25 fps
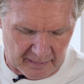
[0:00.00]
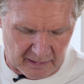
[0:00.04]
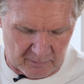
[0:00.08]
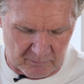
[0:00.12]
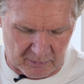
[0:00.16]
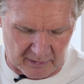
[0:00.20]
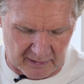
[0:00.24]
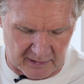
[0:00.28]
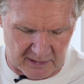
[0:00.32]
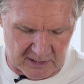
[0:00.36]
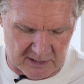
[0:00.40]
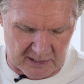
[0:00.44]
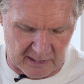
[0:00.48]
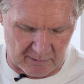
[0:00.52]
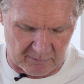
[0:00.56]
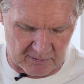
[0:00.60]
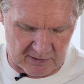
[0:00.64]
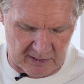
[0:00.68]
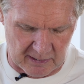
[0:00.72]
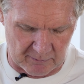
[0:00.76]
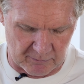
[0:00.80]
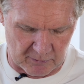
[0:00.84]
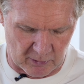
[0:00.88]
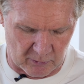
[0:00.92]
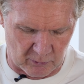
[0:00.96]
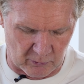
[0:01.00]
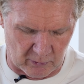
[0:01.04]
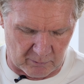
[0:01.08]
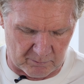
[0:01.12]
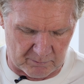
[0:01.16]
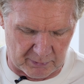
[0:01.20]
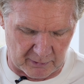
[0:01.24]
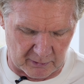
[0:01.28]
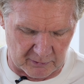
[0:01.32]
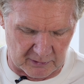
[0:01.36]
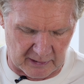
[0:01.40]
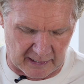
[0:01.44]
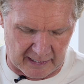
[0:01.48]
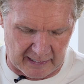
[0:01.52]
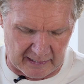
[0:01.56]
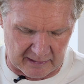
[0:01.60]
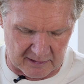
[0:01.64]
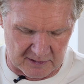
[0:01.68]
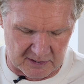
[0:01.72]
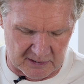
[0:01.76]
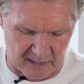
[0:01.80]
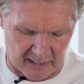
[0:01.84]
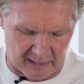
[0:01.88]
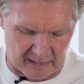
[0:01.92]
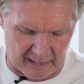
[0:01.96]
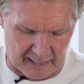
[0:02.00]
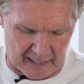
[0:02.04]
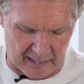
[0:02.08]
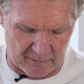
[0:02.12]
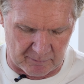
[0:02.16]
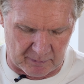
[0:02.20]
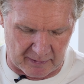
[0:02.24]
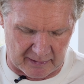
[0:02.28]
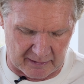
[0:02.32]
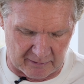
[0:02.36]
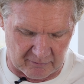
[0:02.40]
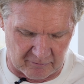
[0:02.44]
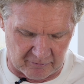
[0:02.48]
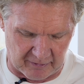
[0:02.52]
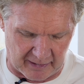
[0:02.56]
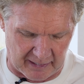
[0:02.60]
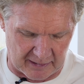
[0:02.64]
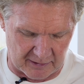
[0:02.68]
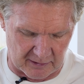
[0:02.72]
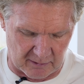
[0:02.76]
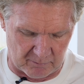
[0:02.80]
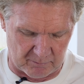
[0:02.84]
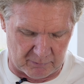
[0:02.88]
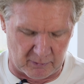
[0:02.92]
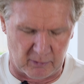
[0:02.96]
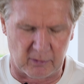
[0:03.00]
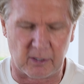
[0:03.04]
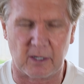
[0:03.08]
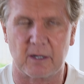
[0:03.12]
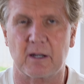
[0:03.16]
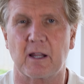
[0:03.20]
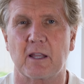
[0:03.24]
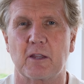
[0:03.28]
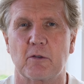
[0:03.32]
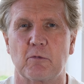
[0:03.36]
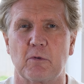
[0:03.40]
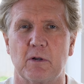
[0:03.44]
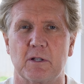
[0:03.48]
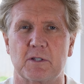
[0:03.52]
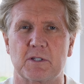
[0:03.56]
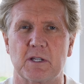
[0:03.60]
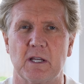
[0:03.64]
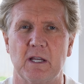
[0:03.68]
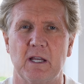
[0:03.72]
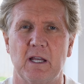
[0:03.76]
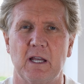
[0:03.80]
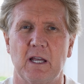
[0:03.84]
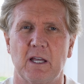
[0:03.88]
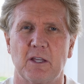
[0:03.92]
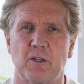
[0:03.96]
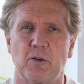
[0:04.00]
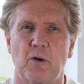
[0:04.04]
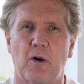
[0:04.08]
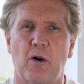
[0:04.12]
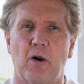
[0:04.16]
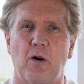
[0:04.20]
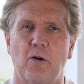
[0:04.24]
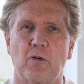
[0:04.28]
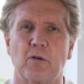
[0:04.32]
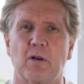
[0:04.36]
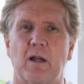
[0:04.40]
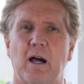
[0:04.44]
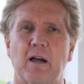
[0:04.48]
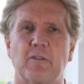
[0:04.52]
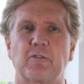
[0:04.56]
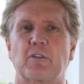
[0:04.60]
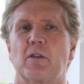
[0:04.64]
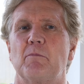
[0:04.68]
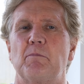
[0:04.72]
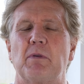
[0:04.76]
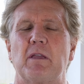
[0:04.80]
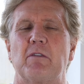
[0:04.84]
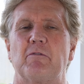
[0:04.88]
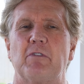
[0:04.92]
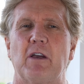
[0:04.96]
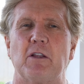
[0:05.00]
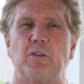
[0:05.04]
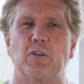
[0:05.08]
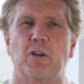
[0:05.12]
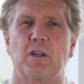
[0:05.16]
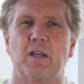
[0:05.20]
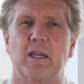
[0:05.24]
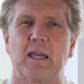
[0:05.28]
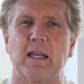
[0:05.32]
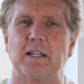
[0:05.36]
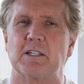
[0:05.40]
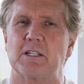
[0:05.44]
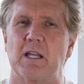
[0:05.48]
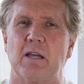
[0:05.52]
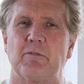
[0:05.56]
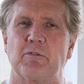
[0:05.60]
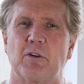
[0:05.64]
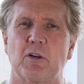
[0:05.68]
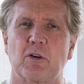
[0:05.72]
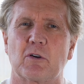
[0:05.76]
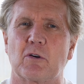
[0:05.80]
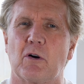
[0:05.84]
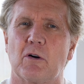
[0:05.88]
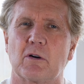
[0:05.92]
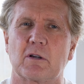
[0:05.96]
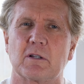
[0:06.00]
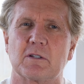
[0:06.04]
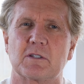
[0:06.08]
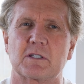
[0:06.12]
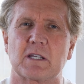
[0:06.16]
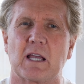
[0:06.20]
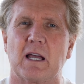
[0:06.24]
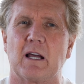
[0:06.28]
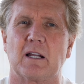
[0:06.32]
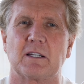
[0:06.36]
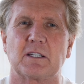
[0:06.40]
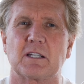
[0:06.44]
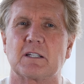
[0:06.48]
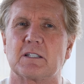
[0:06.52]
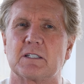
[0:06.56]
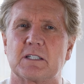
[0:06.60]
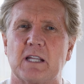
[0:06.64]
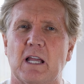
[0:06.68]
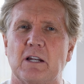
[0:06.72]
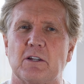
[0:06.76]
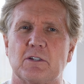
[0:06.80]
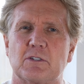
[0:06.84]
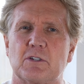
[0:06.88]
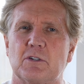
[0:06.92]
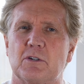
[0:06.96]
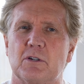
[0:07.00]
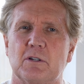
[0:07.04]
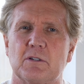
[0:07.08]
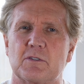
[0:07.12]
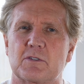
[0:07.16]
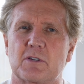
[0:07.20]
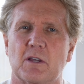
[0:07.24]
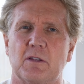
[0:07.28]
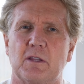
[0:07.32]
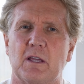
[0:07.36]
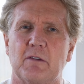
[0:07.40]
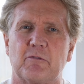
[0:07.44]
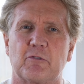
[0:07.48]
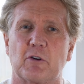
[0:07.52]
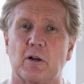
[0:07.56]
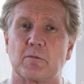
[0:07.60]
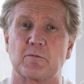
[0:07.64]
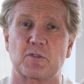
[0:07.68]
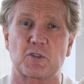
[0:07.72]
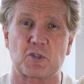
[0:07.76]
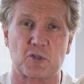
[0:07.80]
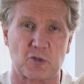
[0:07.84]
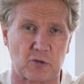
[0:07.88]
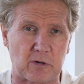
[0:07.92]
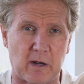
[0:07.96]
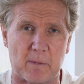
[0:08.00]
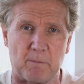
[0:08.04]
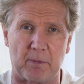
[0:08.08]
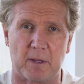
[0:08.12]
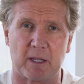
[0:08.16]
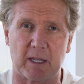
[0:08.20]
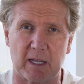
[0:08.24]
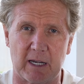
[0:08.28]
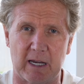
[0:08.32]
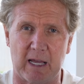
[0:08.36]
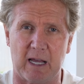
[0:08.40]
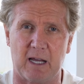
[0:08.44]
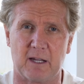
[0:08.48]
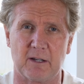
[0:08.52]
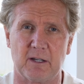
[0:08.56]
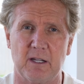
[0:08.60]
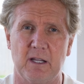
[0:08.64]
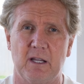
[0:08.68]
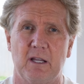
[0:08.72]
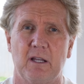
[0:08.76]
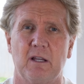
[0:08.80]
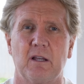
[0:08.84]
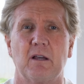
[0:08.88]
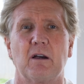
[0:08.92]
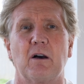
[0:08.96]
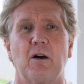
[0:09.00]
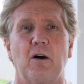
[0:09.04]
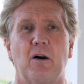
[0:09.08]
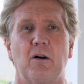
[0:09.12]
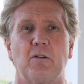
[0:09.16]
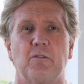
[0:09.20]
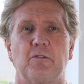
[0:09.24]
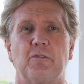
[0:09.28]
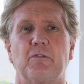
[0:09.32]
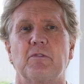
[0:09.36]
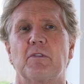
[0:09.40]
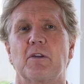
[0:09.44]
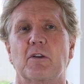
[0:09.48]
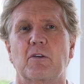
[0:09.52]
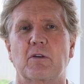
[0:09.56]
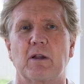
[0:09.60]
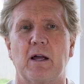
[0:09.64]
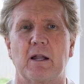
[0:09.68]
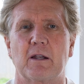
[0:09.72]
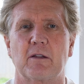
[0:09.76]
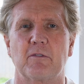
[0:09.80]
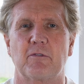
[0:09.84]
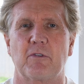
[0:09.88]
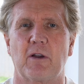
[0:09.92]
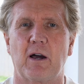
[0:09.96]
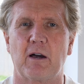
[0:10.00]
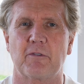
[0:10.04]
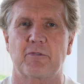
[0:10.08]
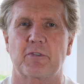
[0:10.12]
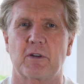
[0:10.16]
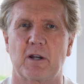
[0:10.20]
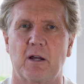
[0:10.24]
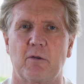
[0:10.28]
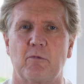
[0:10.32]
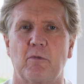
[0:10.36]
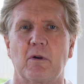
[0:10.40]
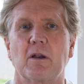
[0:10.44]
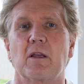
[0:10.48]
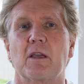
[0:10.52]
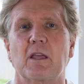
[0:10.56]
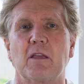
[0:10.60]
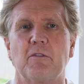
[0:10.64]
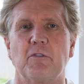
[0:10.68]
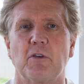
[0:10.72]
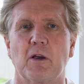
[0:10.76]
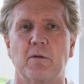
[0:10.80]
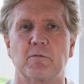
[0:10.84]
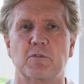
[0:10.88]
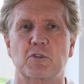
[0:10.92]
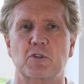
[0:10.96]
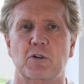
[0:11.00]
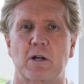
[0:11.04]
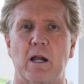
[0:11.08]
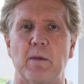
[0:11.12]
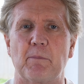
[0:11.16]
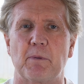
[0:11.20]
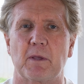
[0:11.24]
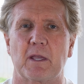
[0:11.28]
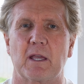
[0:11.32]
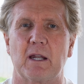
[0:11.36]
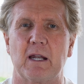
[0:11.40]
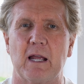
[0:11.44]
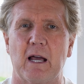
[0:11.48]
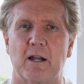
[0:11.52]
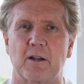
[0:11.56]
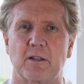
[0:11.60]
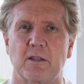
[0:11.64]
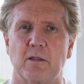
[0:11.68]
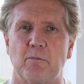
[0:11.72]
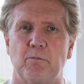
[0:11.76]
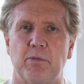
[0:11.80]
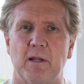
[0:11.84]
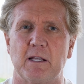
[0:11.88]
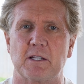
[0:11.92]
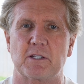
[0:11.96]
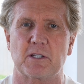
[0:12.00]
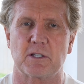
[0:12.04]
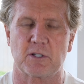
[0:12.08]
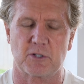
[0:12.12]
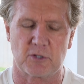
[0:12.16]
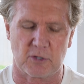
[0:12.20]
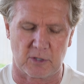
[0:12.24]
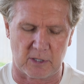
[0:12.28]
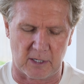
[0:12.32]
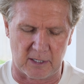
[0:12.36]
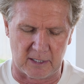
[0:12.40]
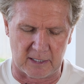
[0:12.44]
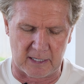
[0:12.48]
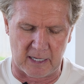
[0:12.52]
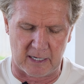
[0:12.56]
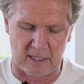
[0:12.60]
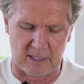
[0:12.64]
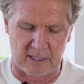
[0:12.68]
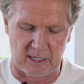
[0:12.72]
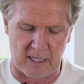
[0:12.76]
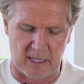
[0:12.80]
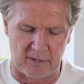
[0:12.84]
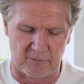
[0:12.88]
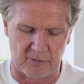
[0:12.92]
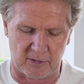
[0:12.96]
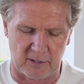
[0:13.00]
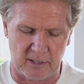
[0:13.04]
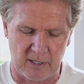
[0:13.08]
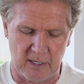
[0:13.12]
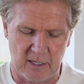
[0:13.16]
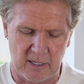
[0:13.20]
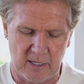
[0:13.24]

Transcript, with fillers: But except, except the Lord build the house, they labor in vain that build it. In other words, your whole life could be in vain. You could get to heaven and God could say, I didn't tell you to do it, so therefore I'm scrapping it out of the crown of life that I want to give you. I'm scrapping it out of the blessings you're going to get in heaven.